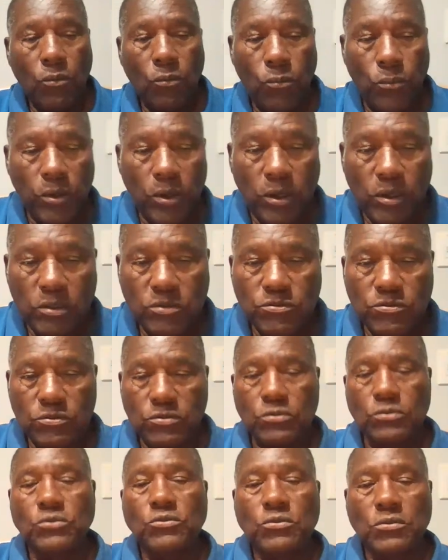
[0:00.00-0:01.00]
we are
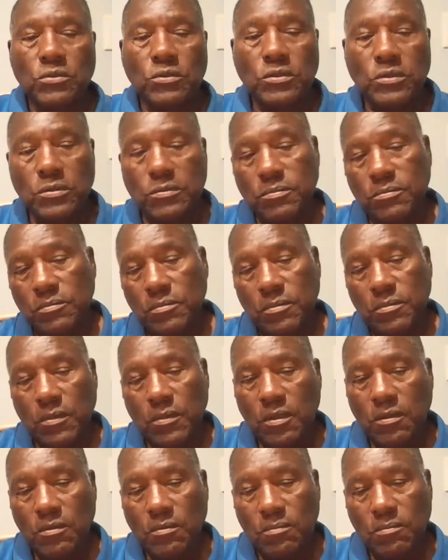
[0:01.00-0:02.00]
institutionally
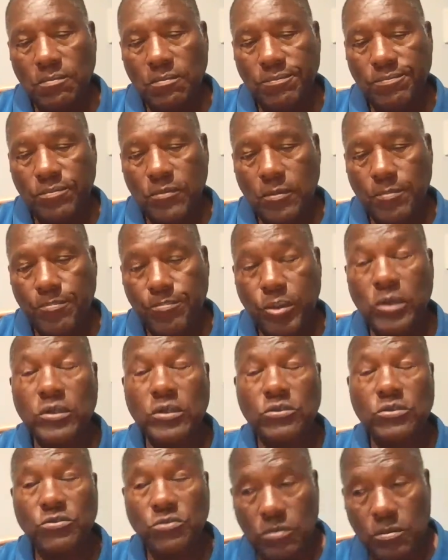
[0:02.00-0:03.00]

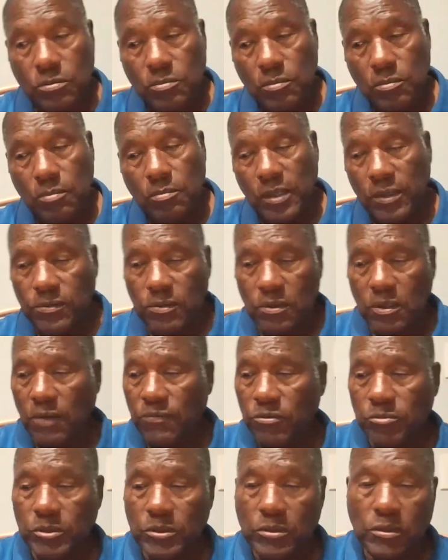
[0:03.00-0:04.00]
punished by the
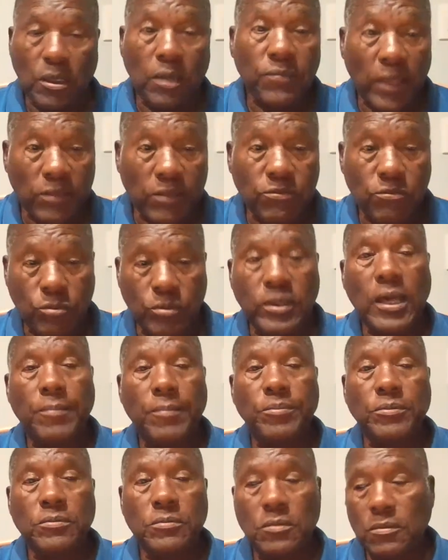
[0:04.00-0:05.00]
government, and that's what
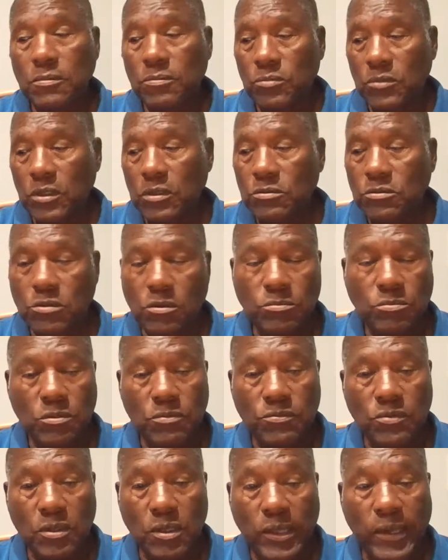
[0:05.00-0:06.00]
happened in terms
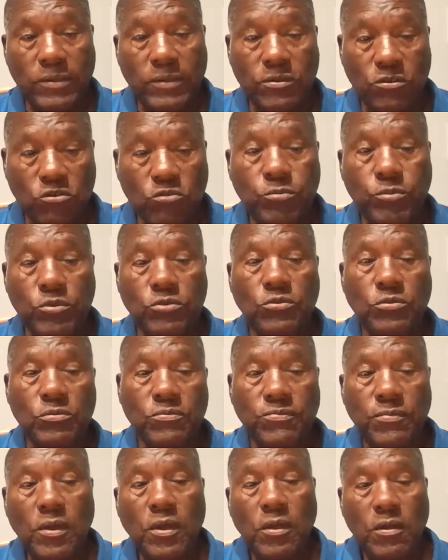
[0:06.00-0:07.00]
of the land distribution
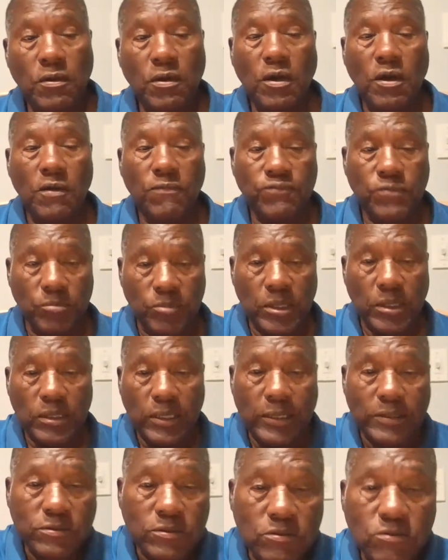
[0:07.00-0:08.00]
from that
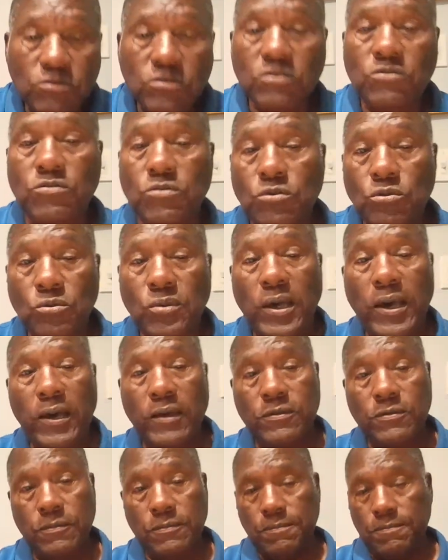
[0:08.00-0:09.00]
1862
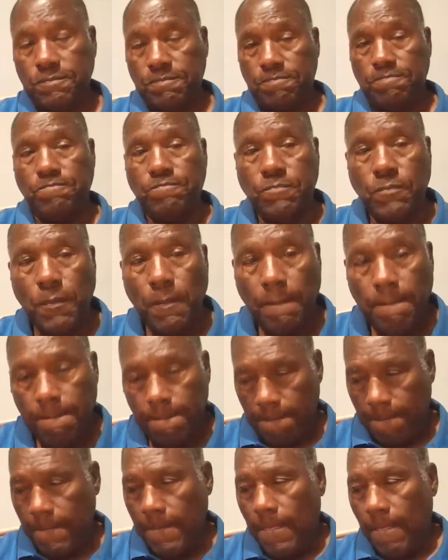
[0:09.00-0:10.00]
Act. I have a comment
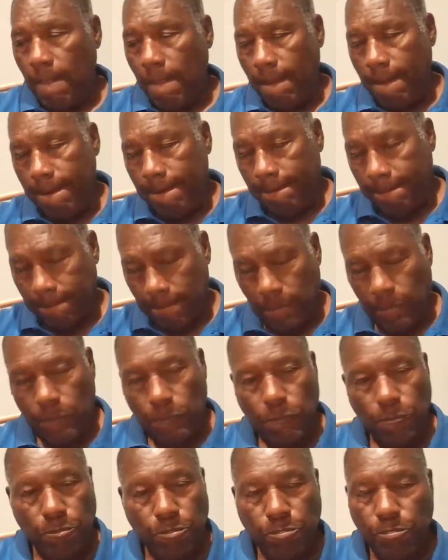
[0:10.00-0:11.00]
from
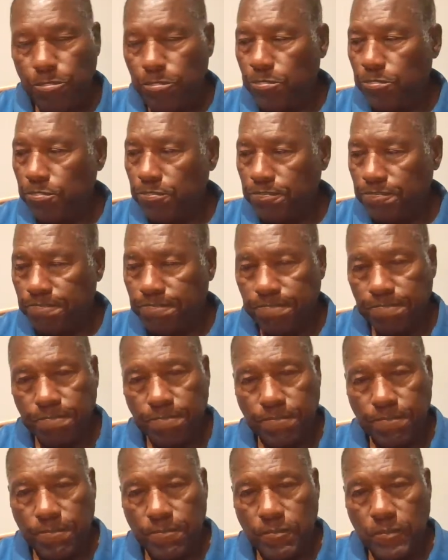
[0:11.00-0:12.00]
one of our
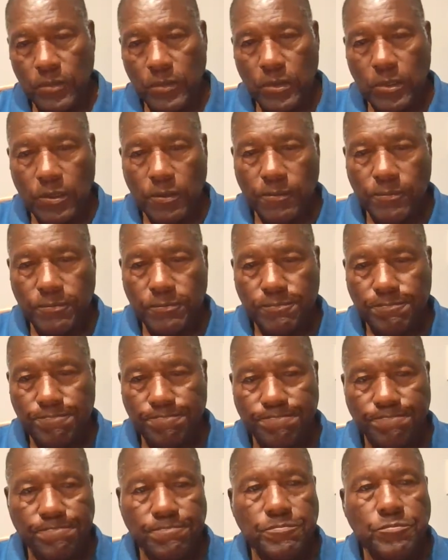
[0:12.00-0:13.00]
listeners. He
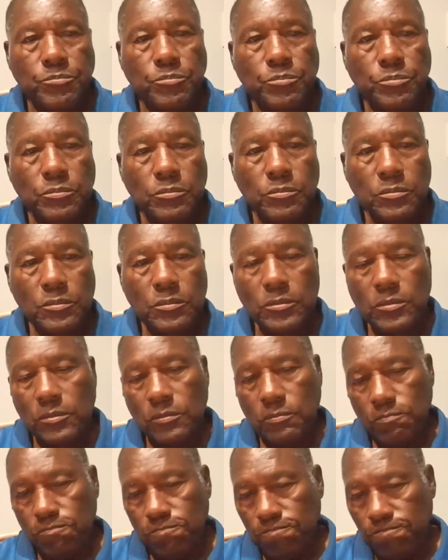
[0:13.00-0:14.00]
states, "It's a shame we
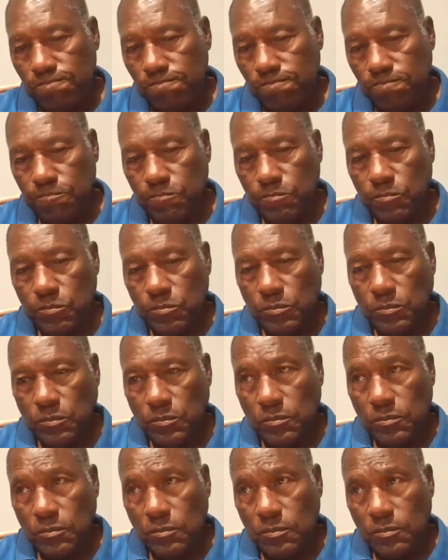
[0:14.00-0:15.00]
didn't have the
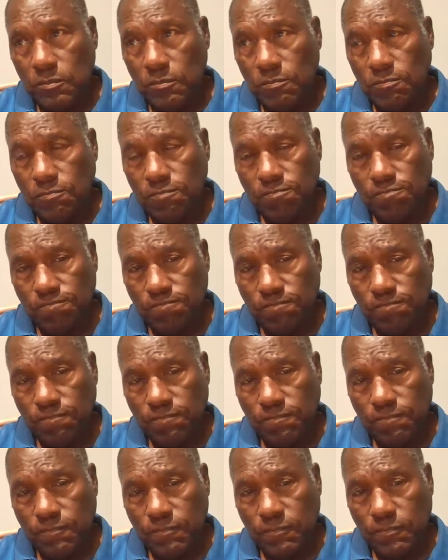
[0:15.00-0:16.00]
easy recording
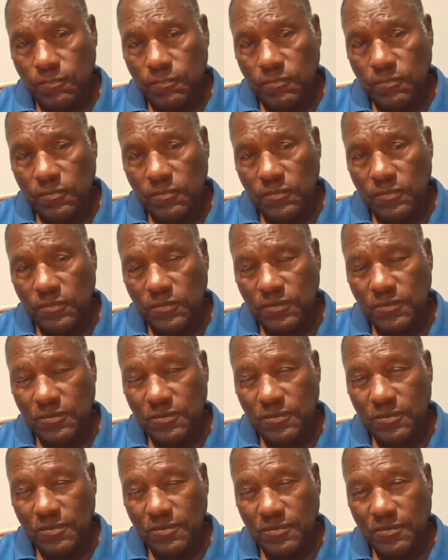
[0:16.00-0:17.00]
ability we
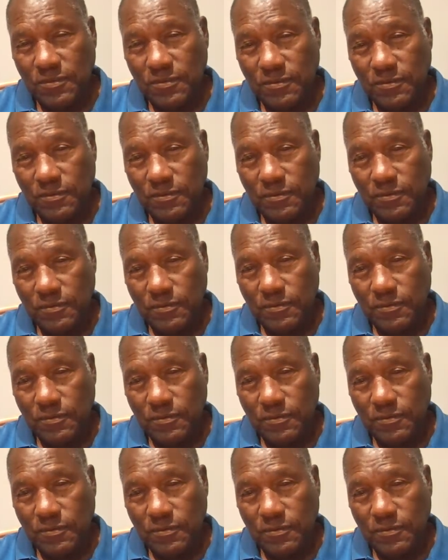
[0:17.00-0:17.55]
have today